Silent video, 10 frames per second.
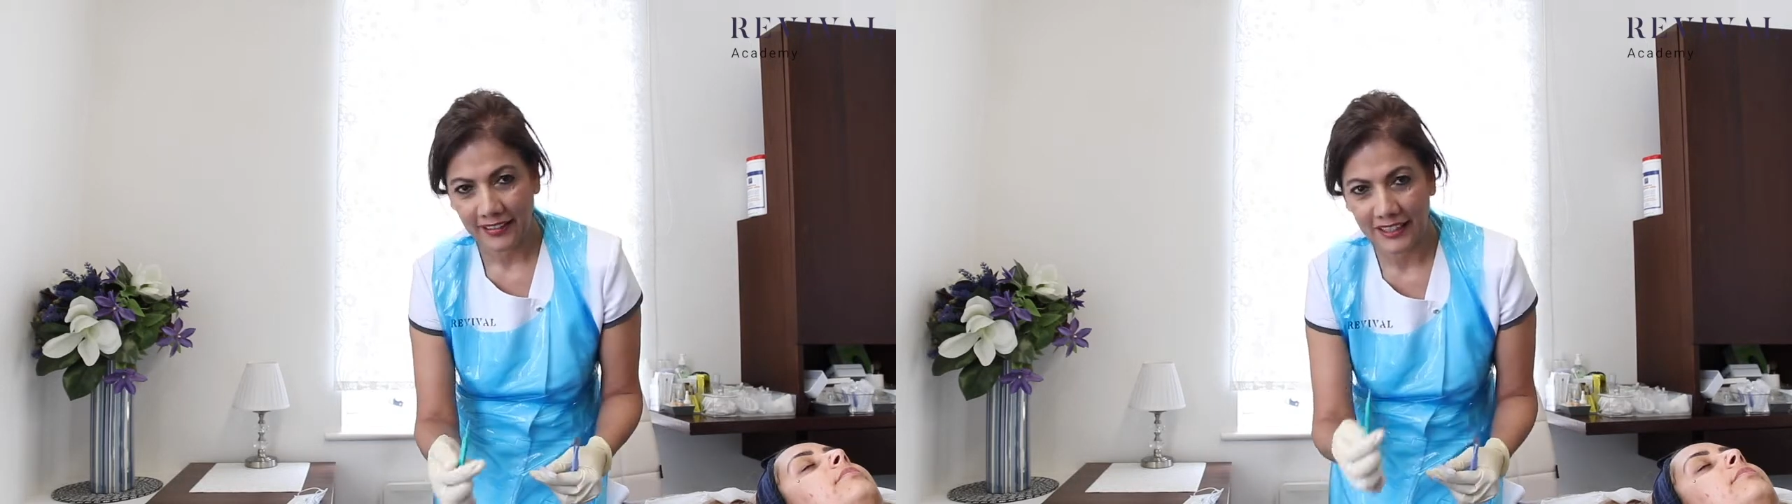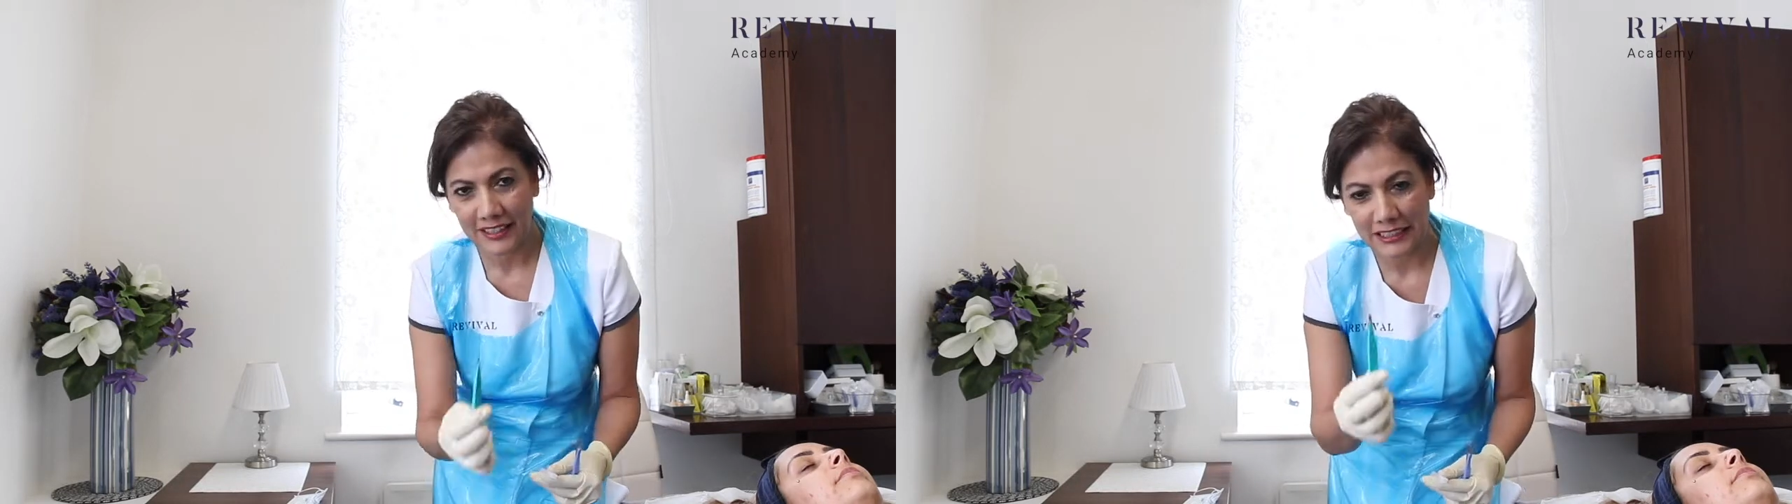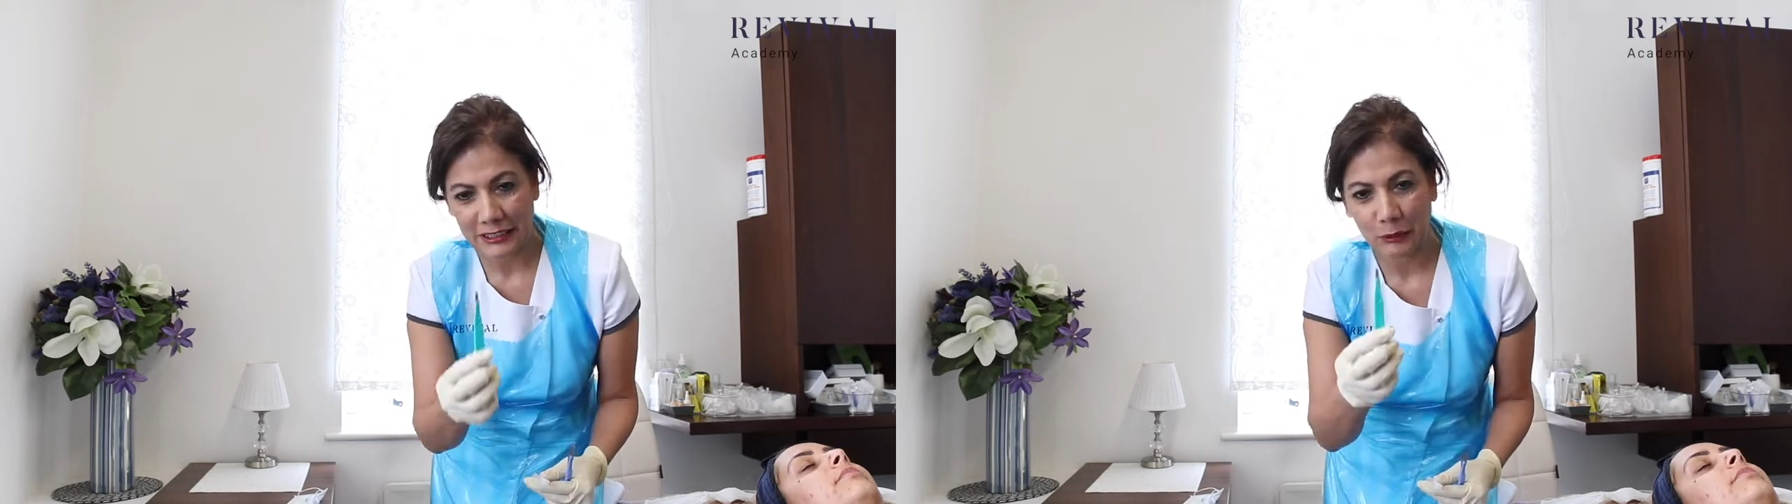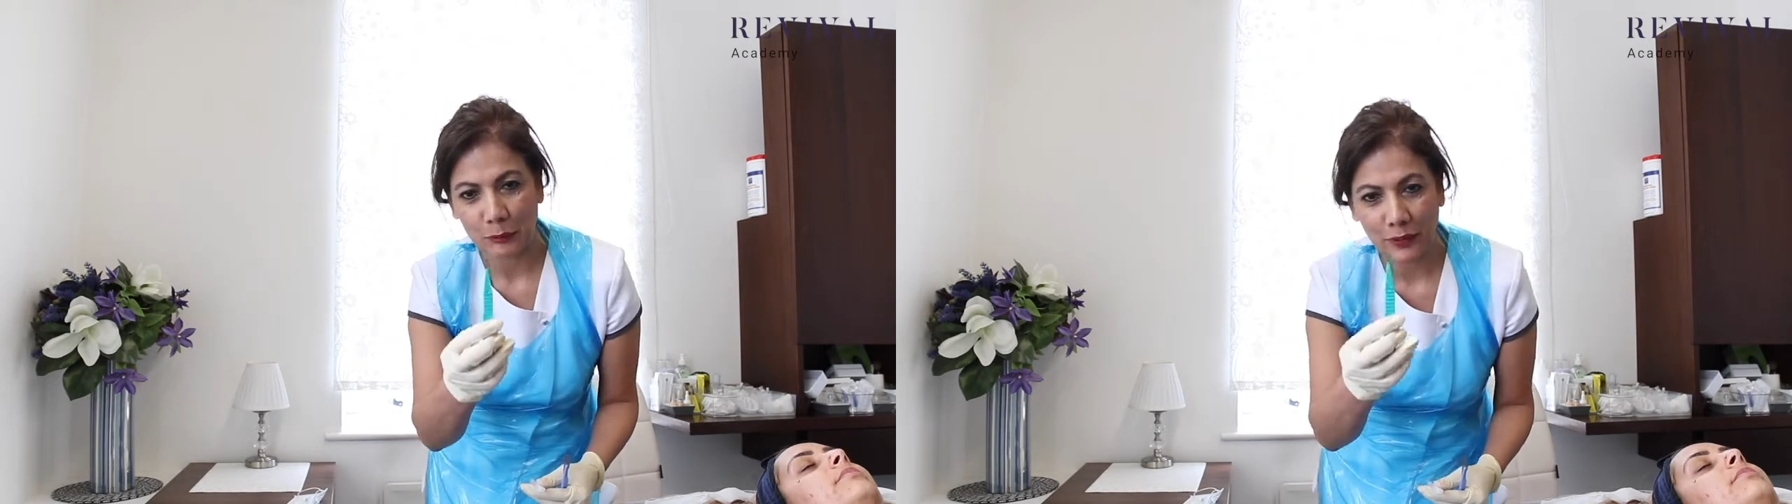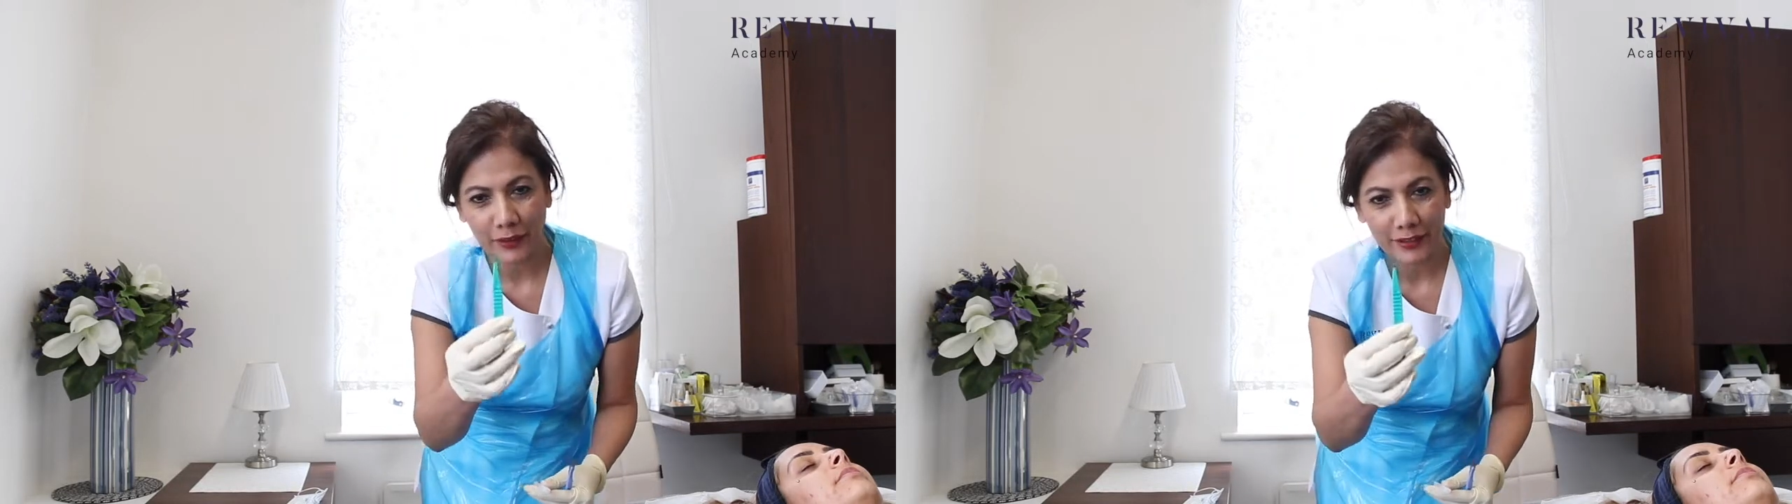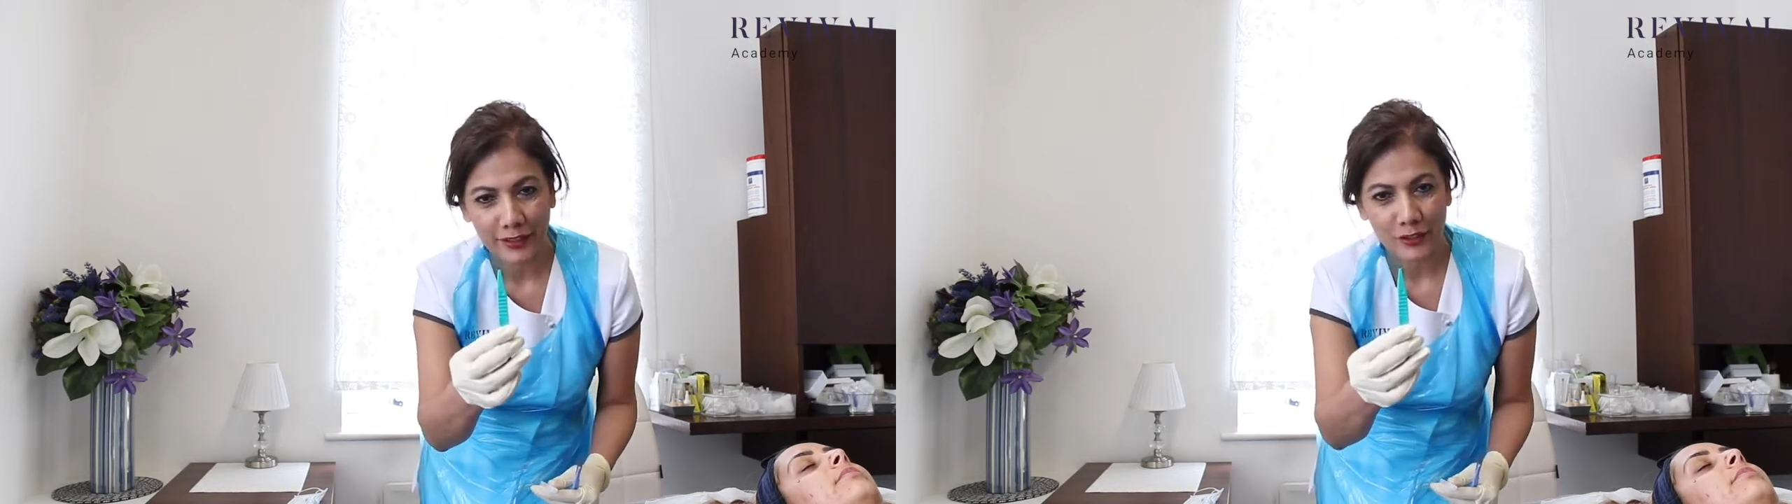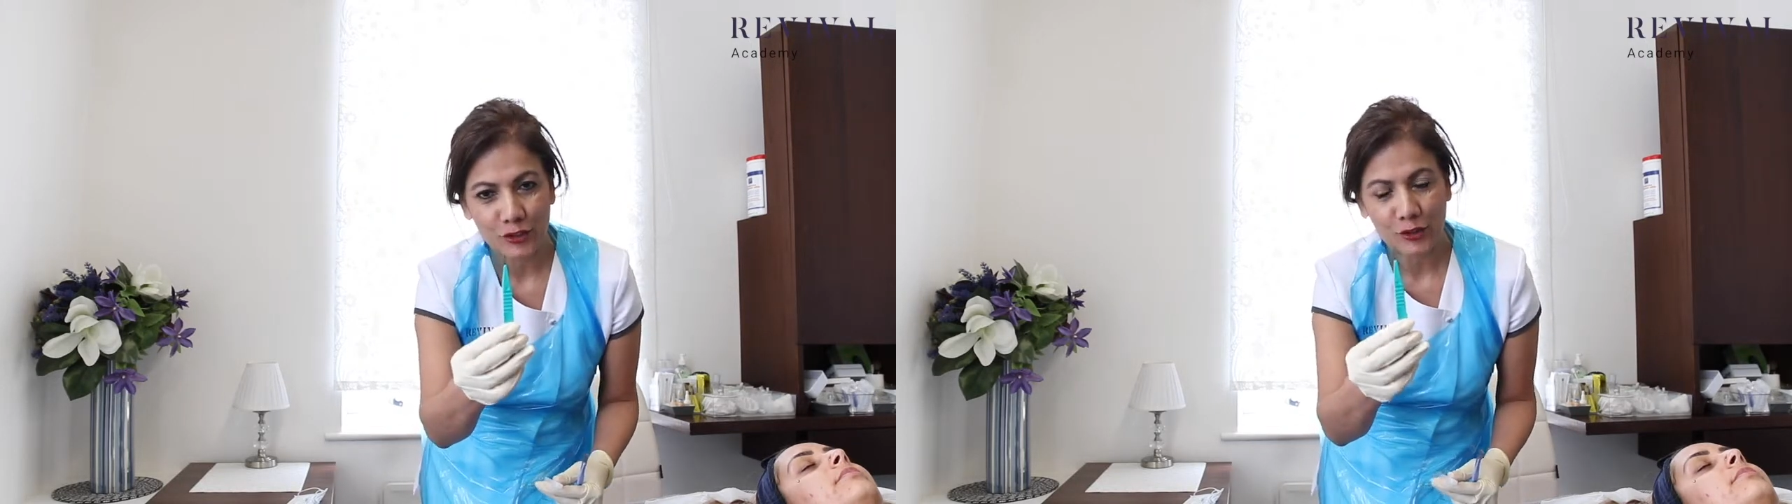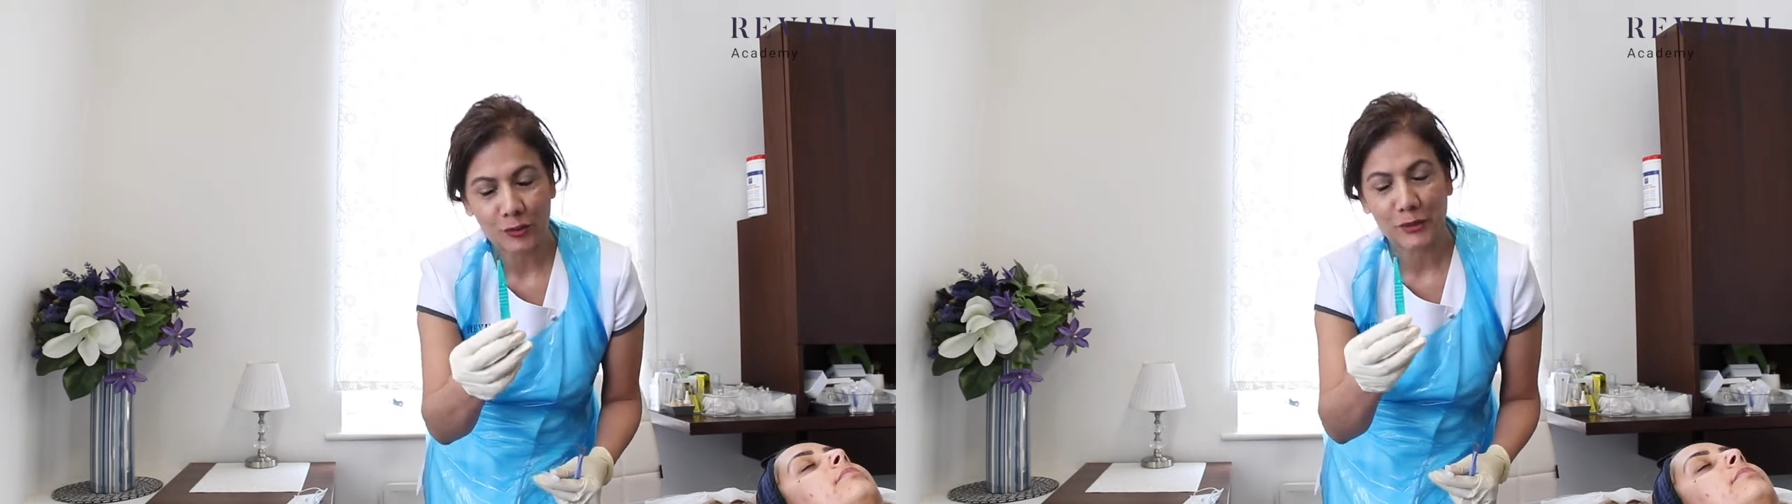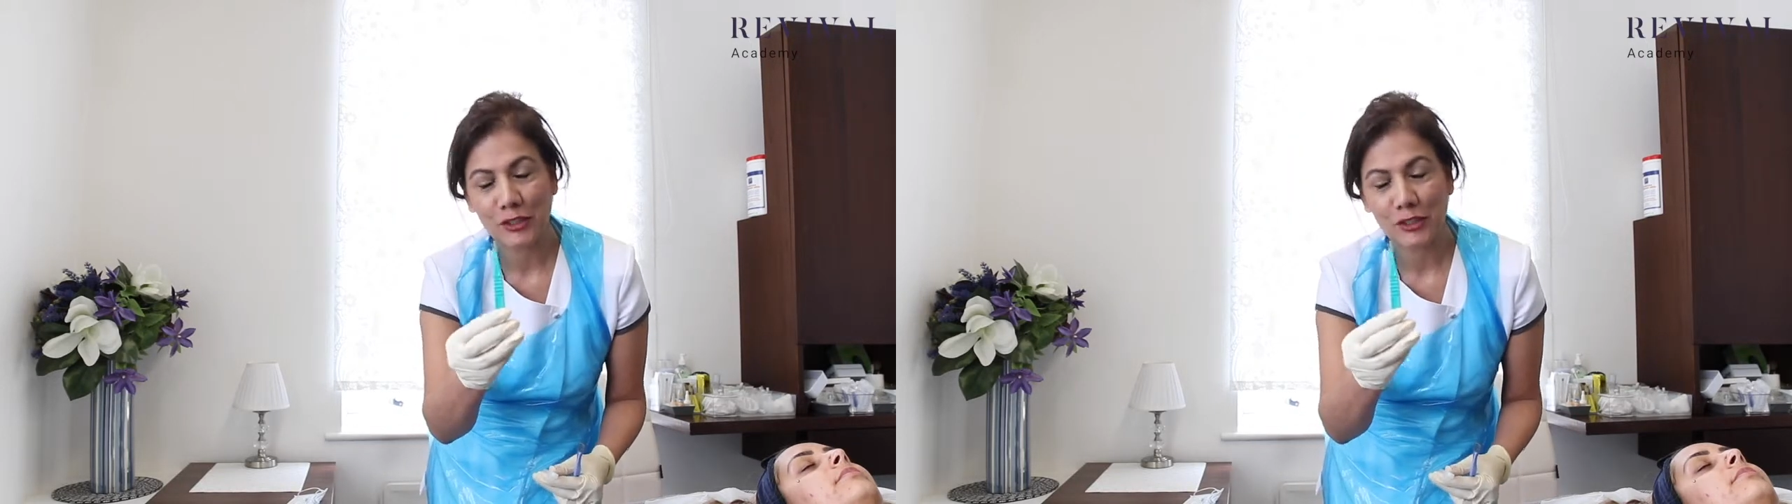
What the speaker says: this little one, and it took me